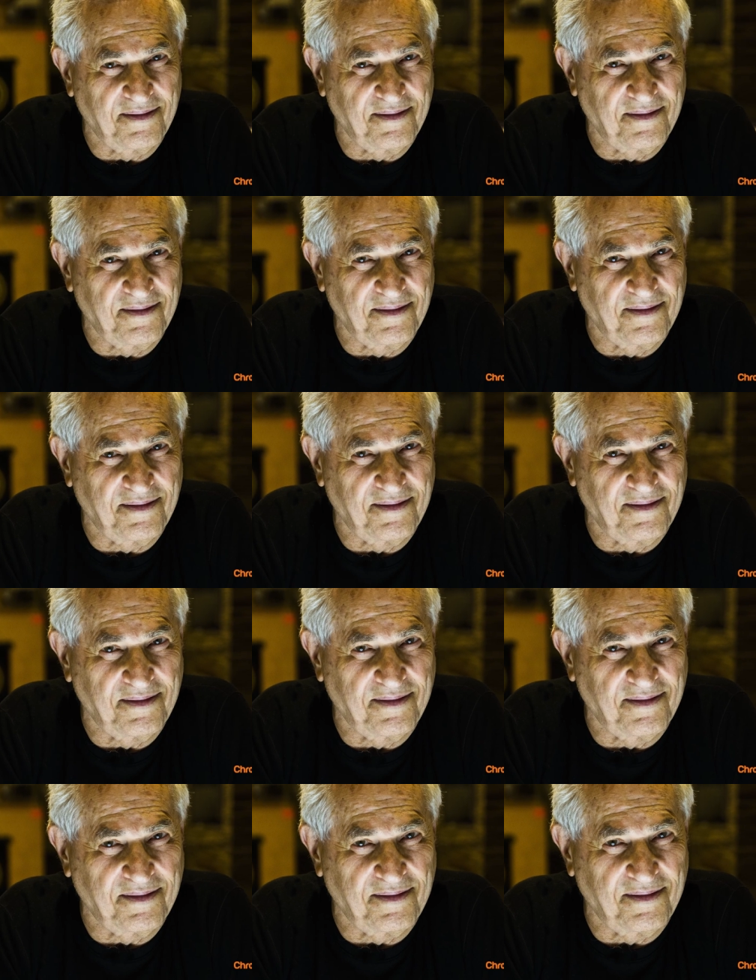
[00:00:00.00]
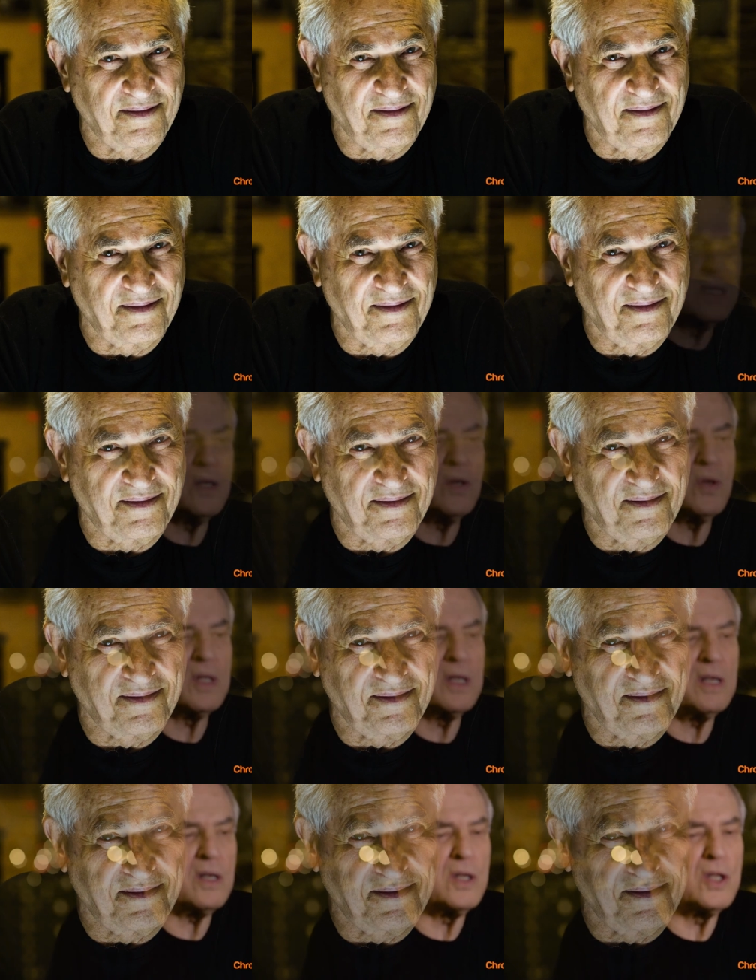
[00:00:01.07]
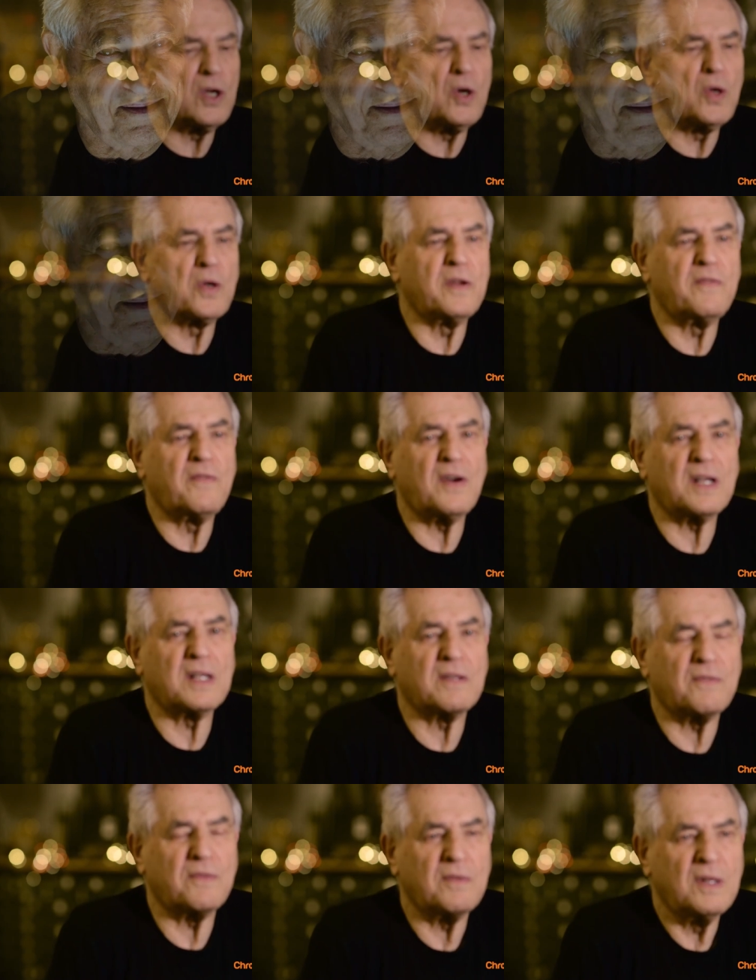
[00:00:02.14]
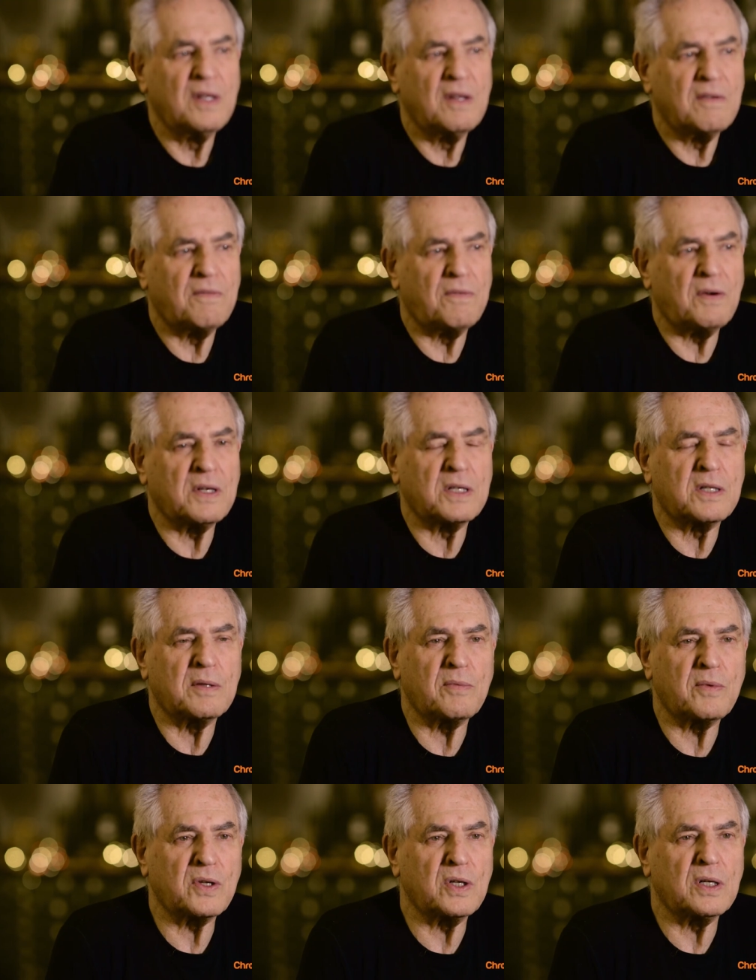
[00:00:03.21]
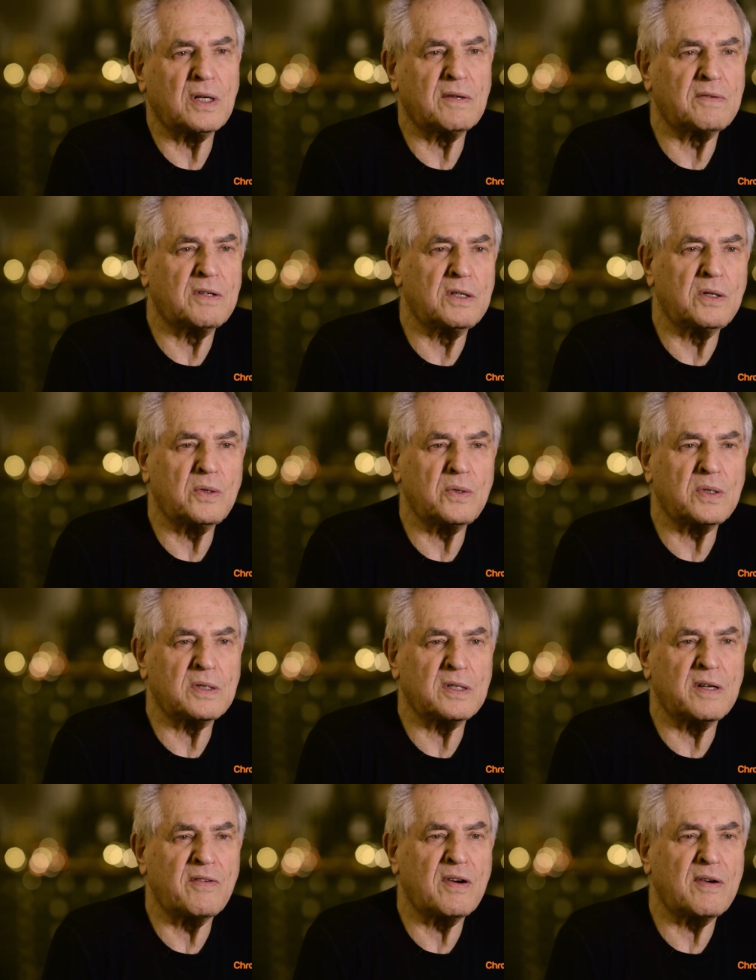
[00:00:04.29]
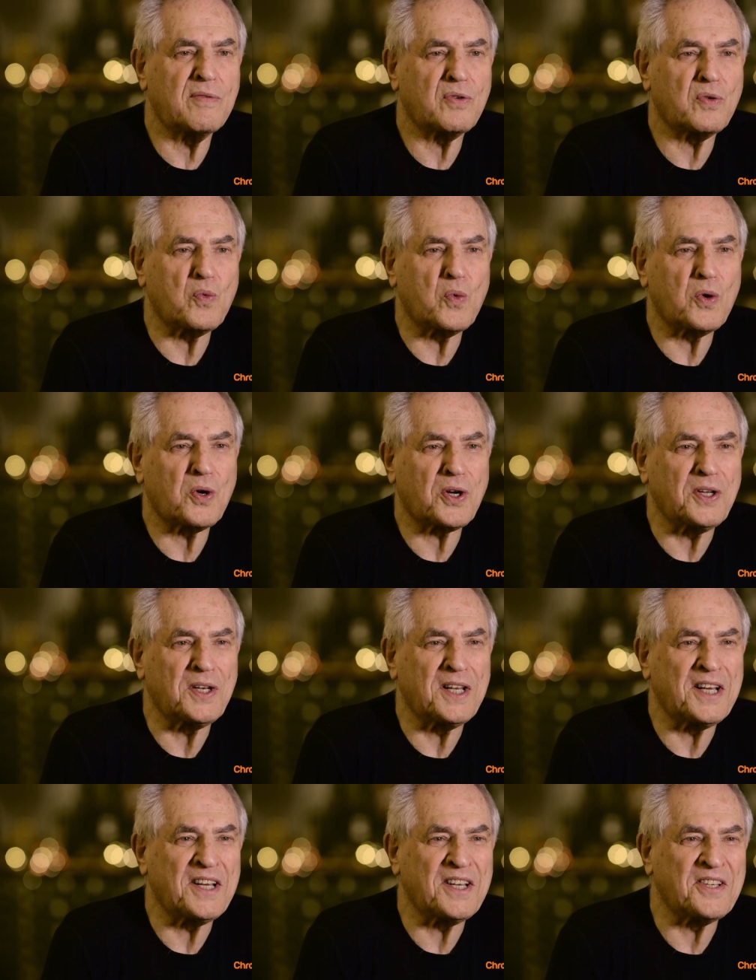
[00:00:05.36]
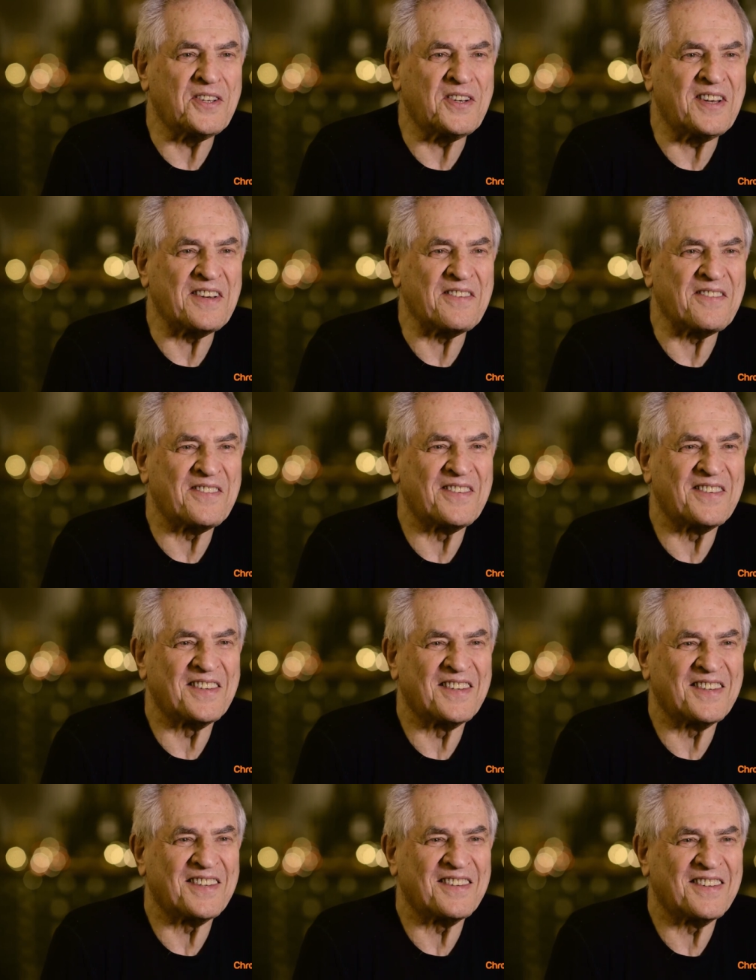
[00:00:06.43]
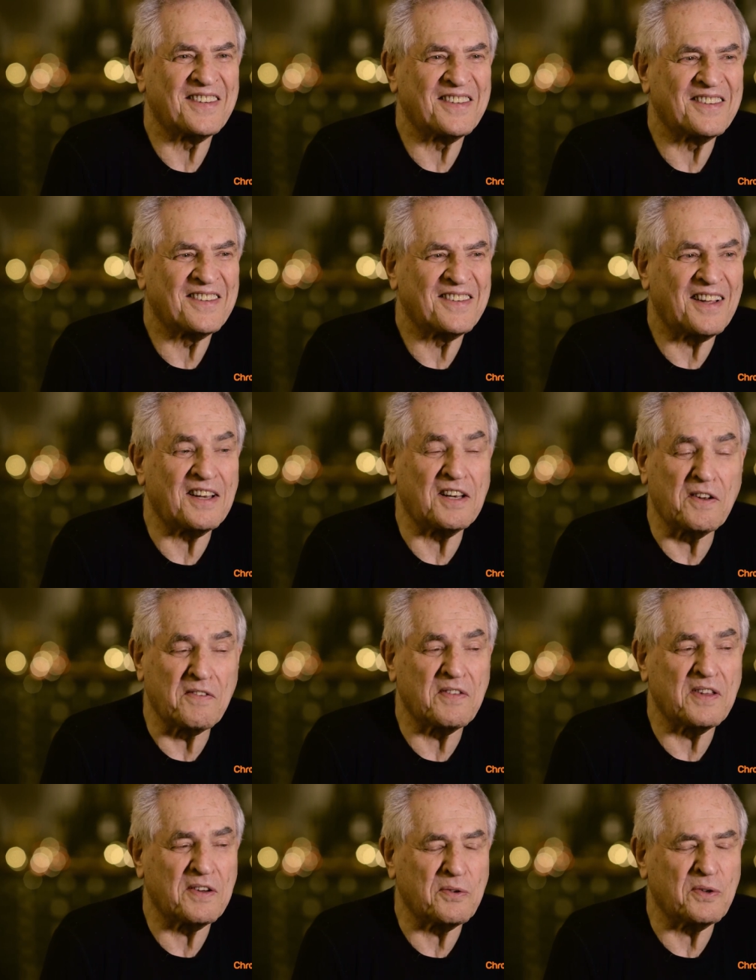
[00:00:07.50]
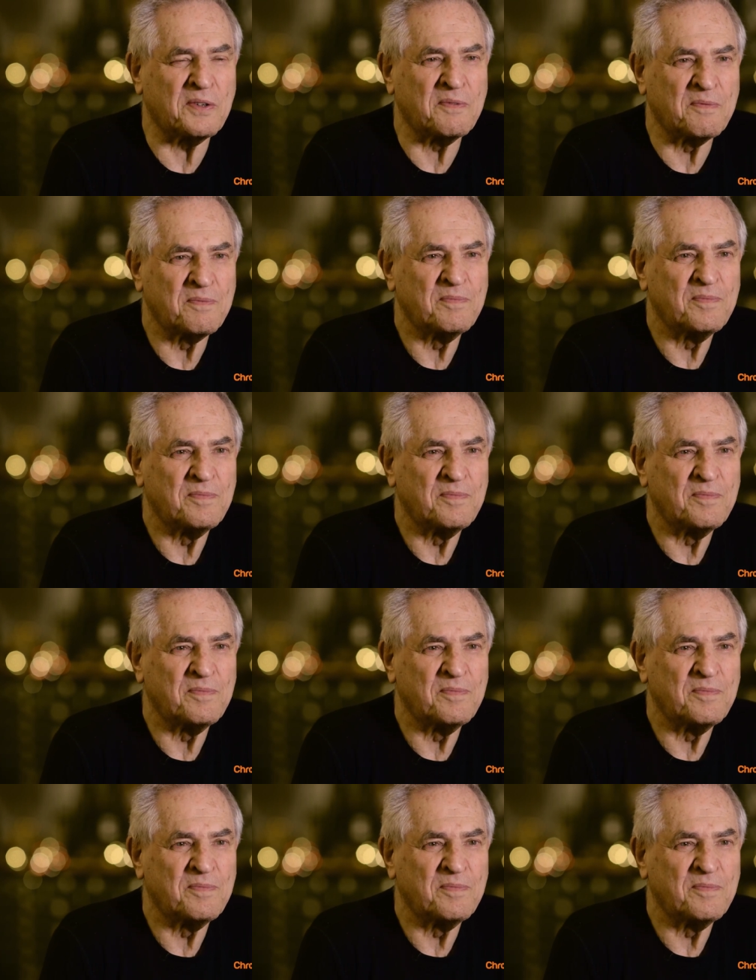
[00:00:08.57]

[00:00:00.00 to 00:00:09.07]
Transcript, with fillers: people after I'm gone. You know, the, the old advice, Find something you love to do and you'll never have to work a day in your life. I love that one.